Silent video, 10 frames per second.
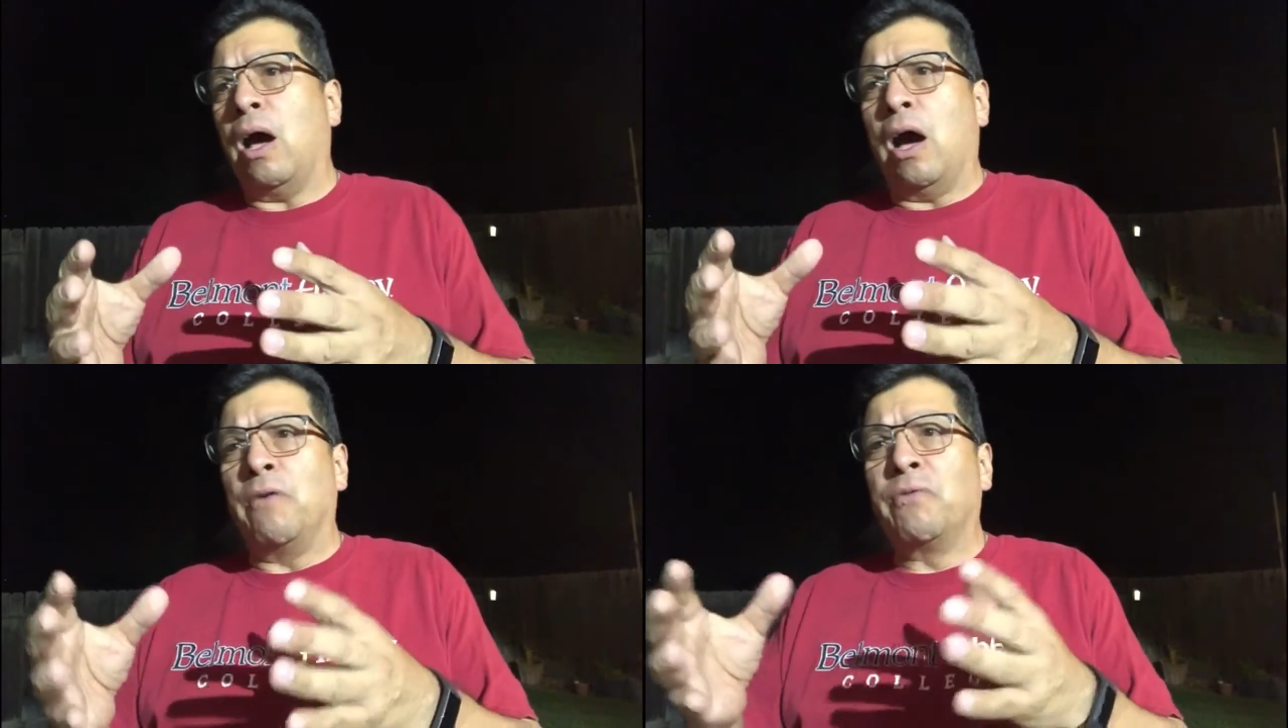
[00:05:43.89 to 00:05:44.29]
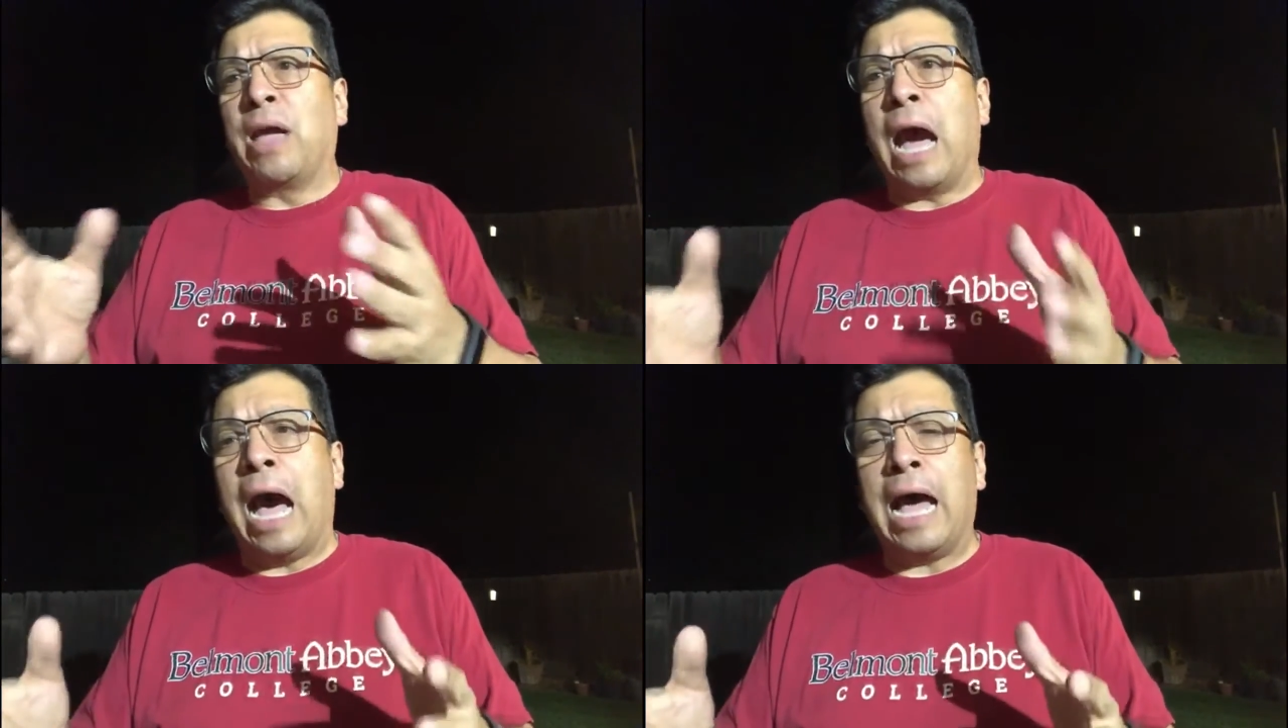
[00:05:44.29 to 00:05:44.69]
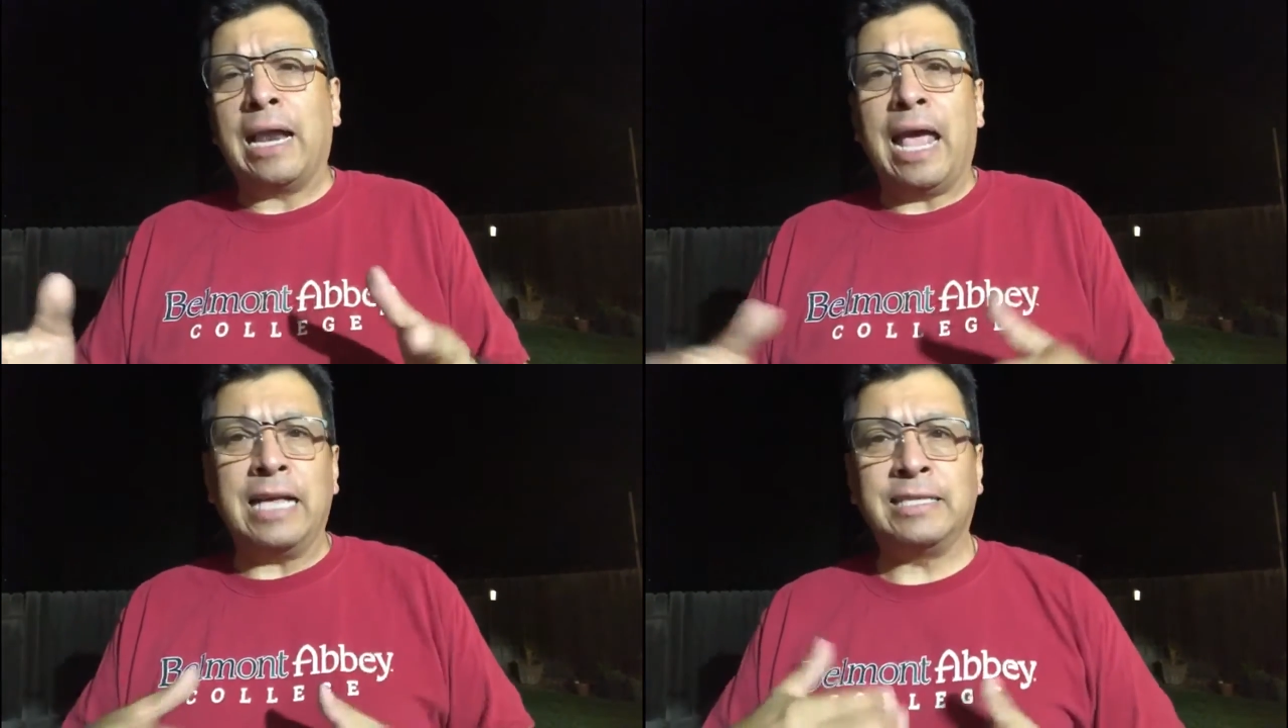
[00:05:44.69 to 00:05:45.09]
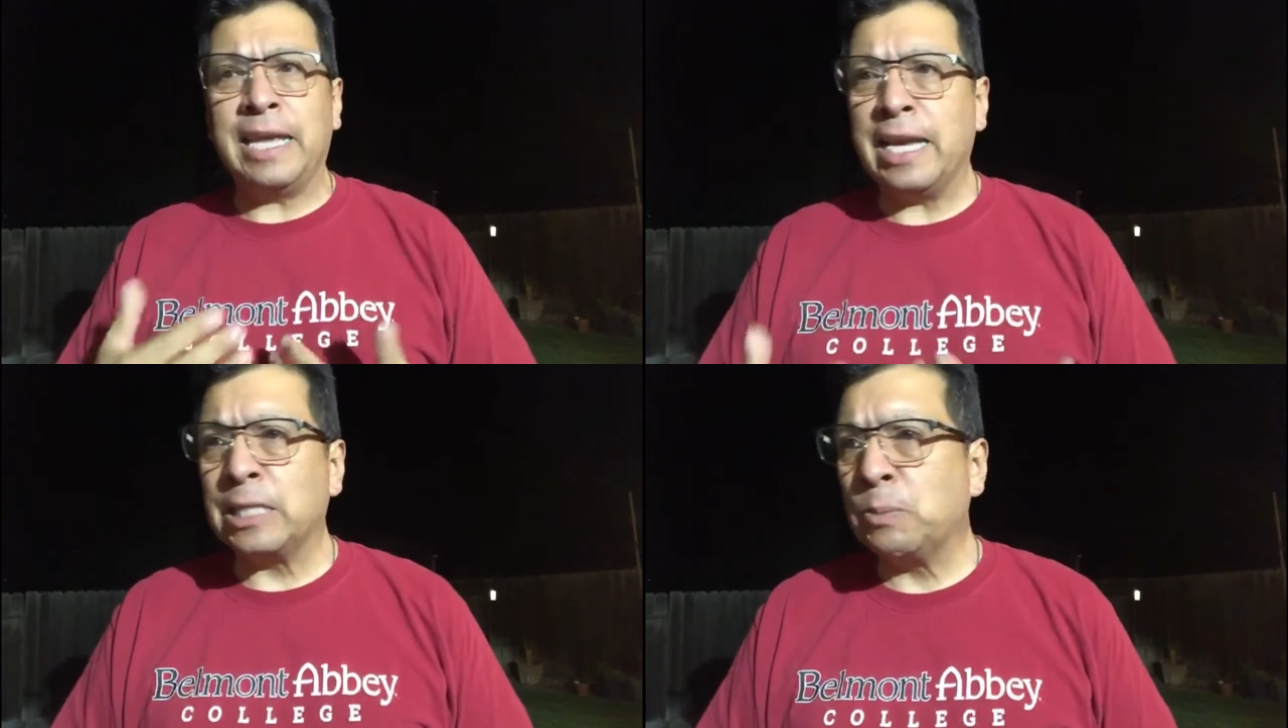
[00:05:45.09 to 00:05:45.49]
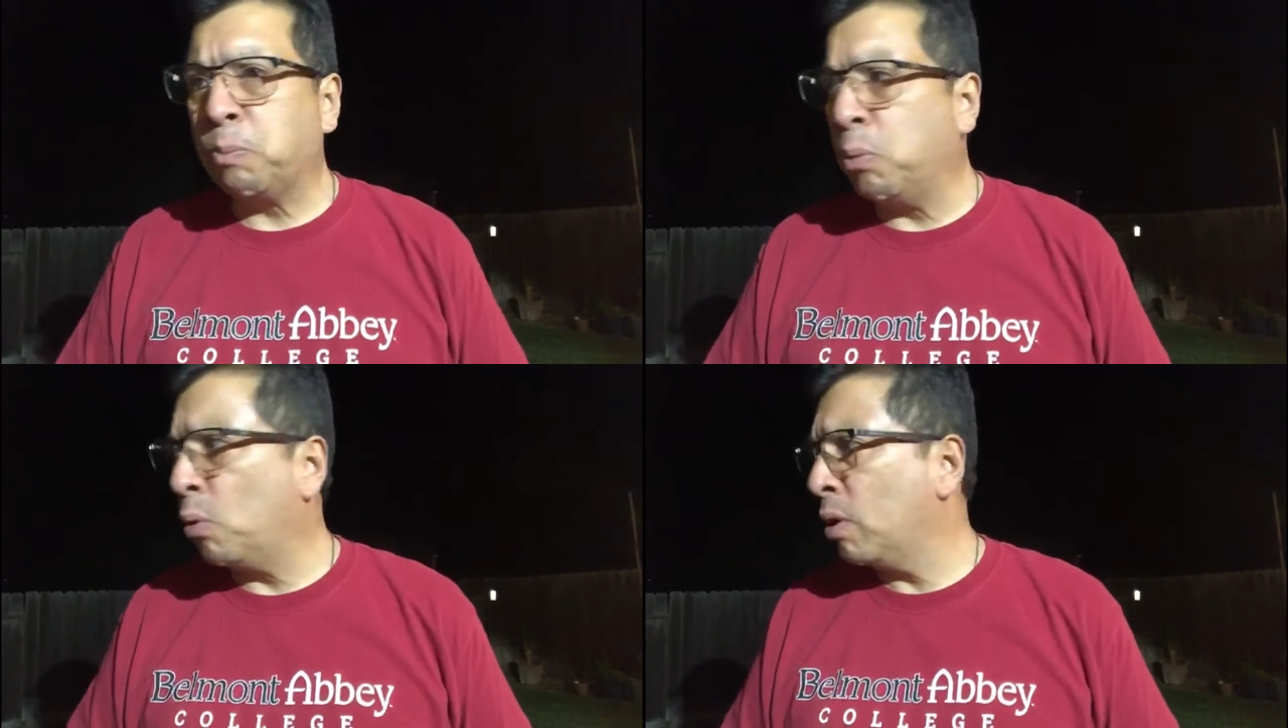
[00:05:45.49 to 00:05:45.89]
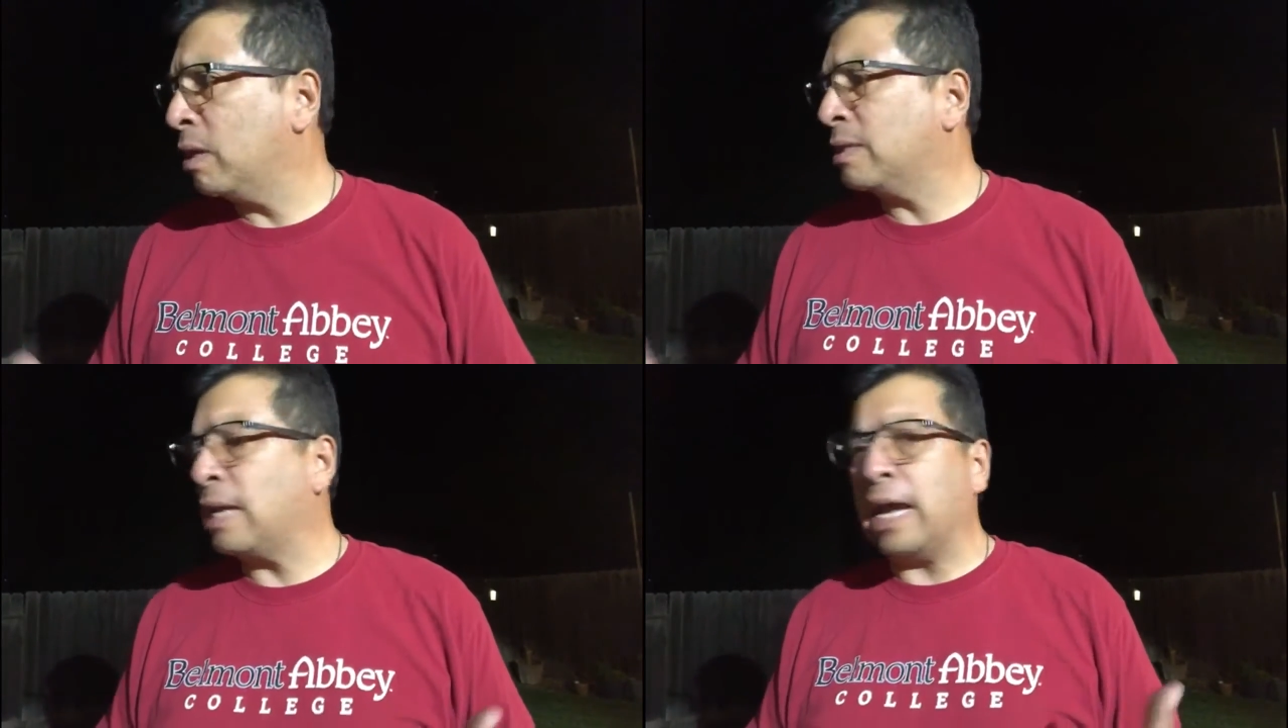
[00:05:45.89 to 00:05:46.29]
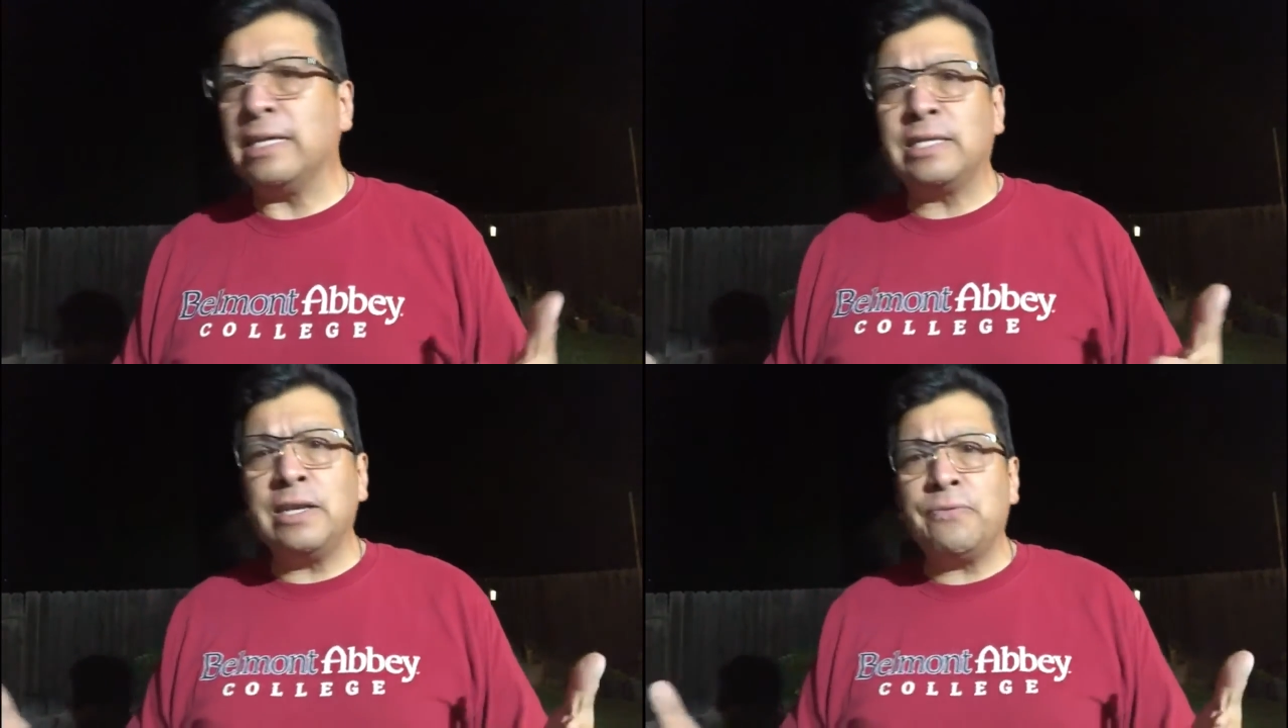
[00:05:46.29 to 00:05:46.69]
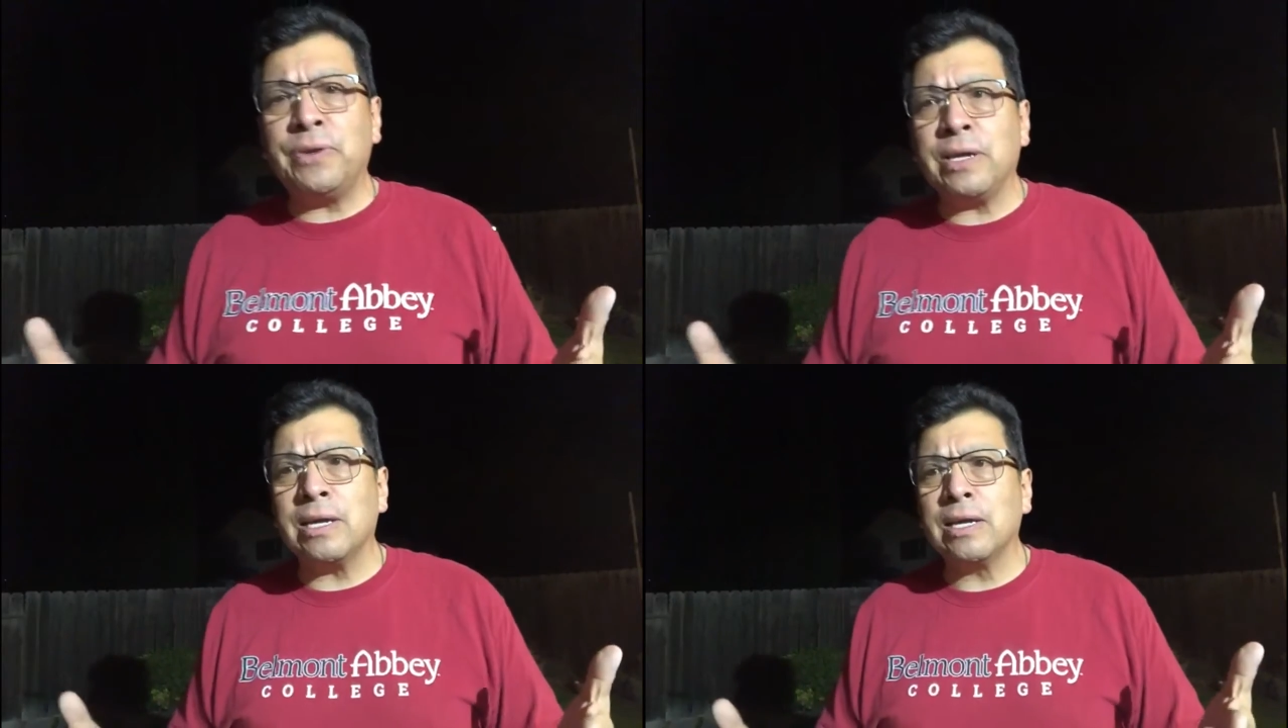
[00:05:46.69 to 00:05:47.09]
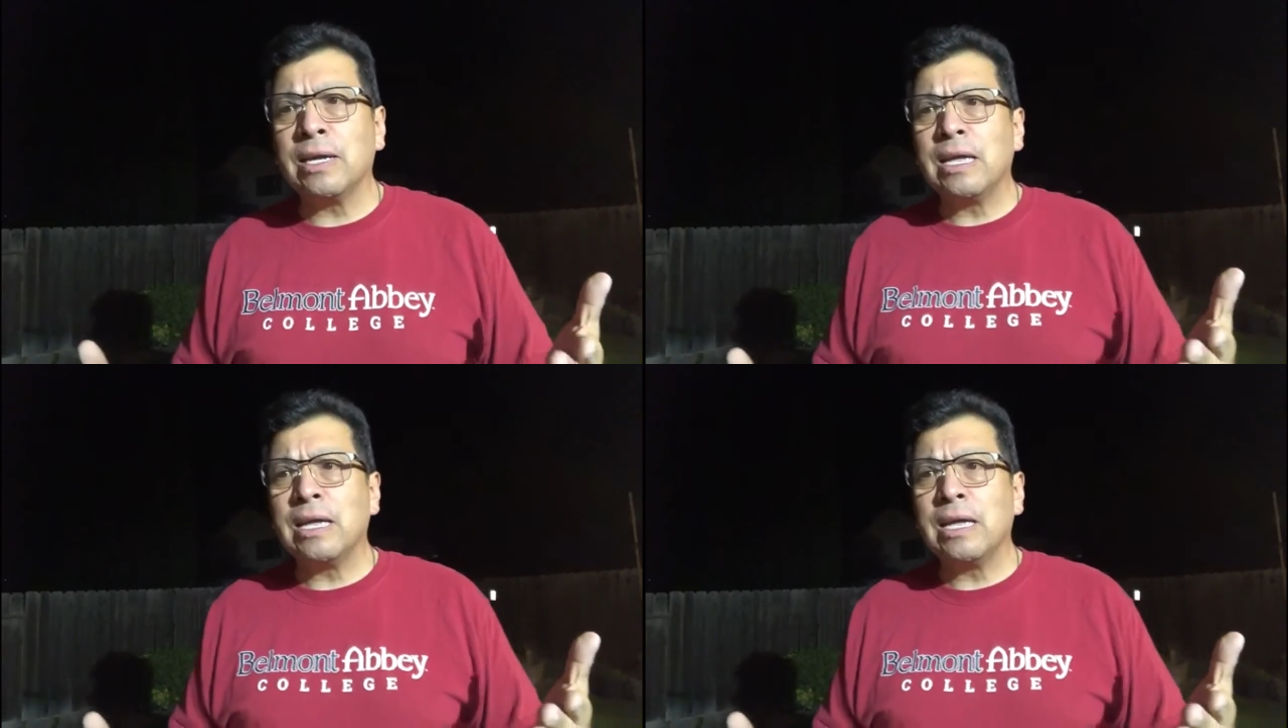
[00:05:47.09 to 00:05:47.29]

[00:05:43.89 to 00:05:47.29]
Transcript: of God as they explore the scientific